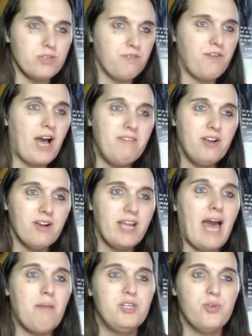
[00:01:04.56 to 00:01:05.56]
There was a five year
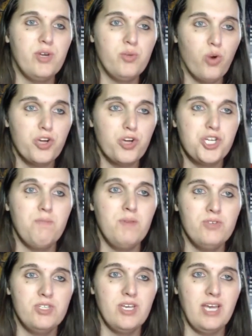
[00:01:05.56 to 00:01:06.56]
gap between Worship
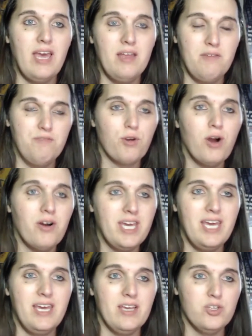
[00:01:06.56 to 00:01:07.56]
Music and For All
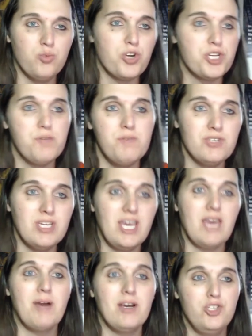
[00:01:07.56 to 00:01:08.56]
Kings. Worship Music
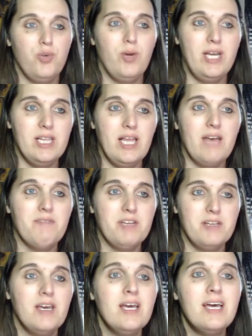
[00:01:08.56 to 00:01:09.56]
came out in
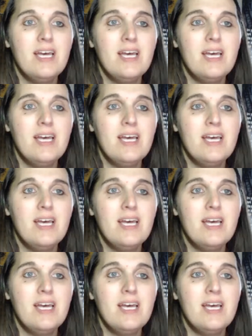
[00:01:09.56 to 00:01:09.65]
2011.